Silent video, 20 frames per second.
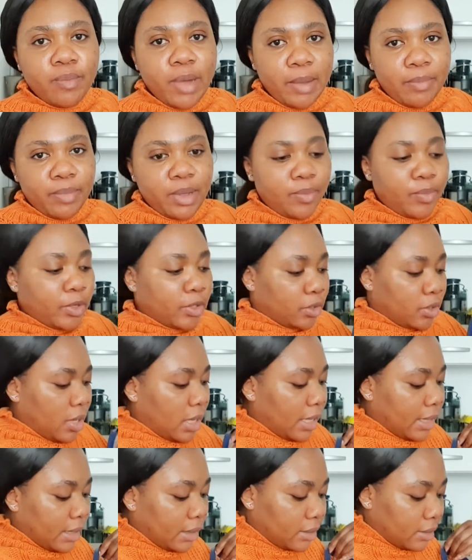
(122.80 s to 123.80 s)
baby
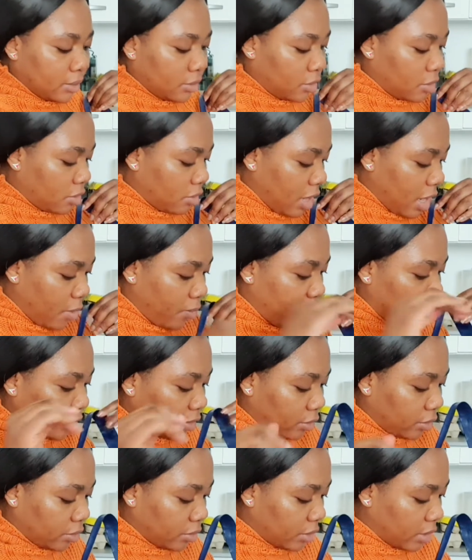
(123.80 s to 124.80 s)
solid. So I
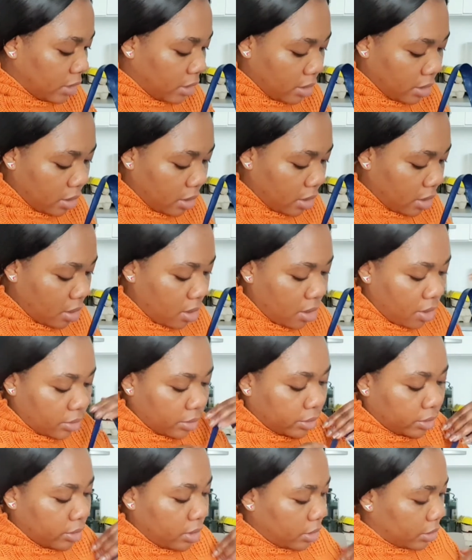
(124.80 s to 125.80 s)
went to the
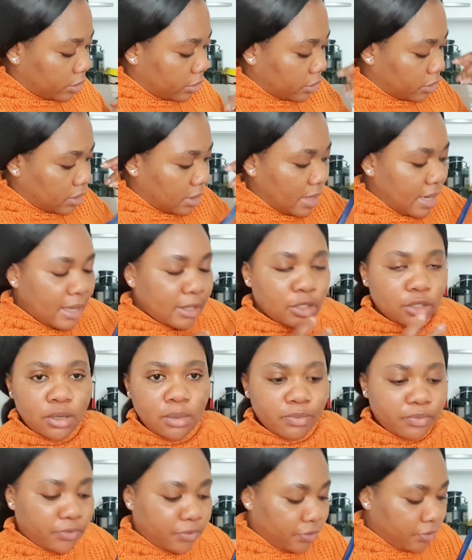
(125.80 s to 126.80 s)
store to select
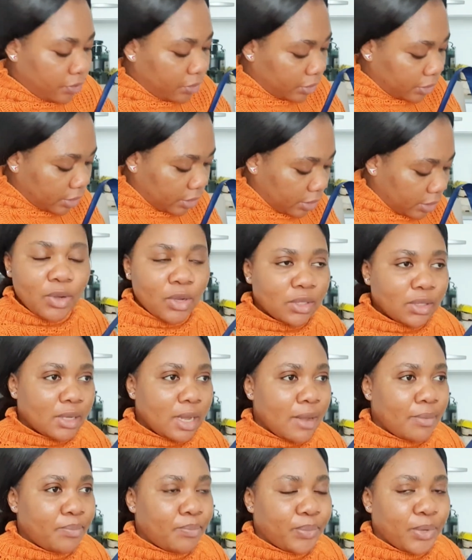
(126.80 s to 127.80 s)
some food, you know,
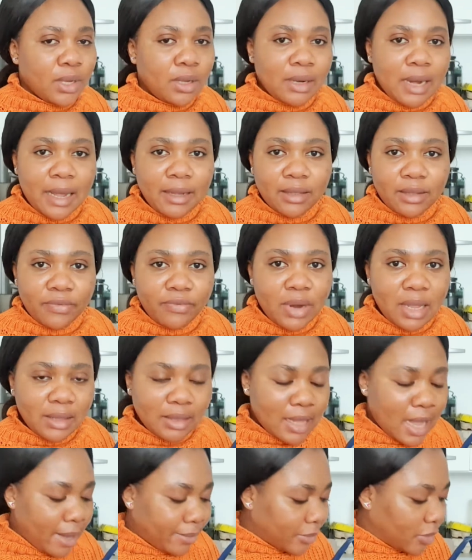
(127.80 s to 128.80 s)
so I picked like
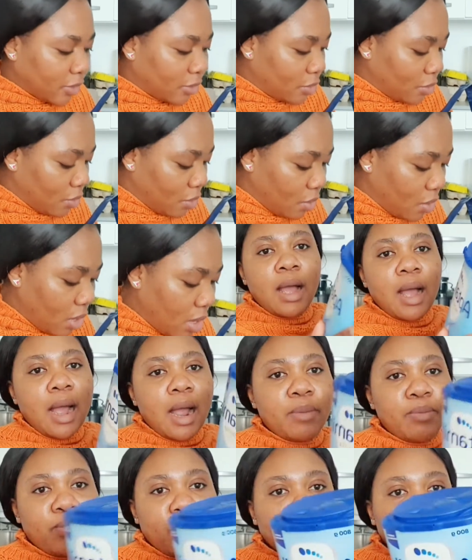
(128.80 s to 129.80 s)
different types. So
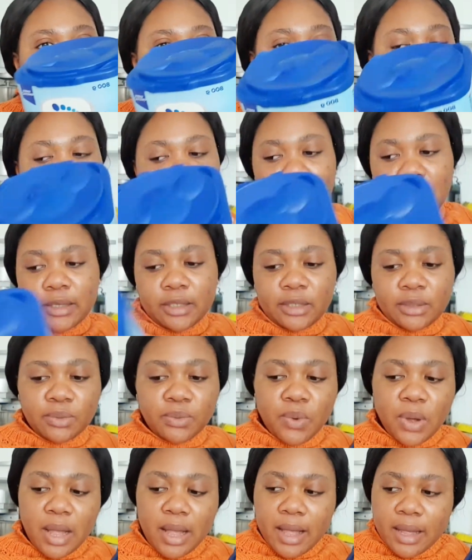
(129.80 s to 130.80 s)
I bought milk as
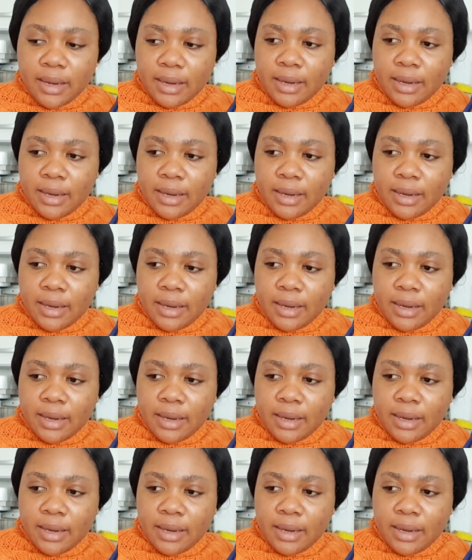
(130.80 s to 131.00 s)
well.